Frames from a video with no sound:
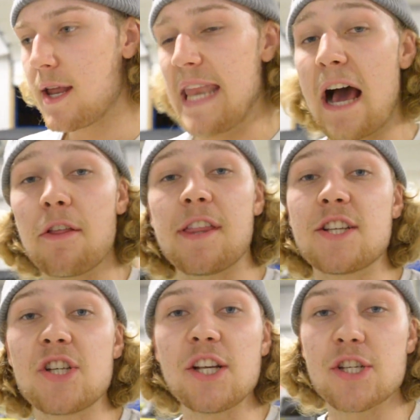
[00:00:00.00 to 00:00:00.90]
Now
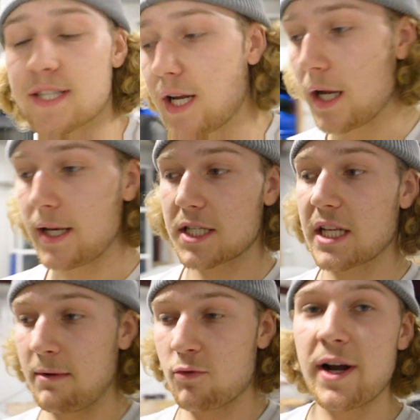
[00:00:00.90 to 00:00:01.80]
that change is done, it's
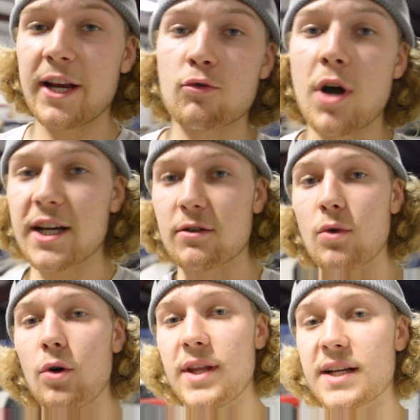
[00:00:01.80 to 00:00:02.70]
going to be ready to rock and
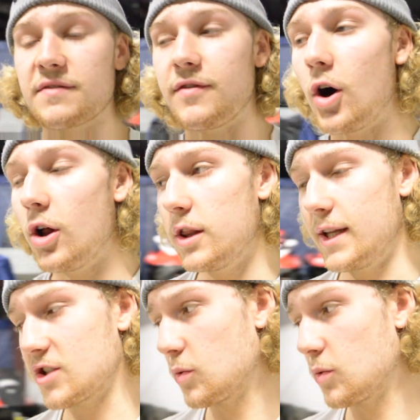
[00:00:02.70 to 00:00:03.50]
roll next fall, next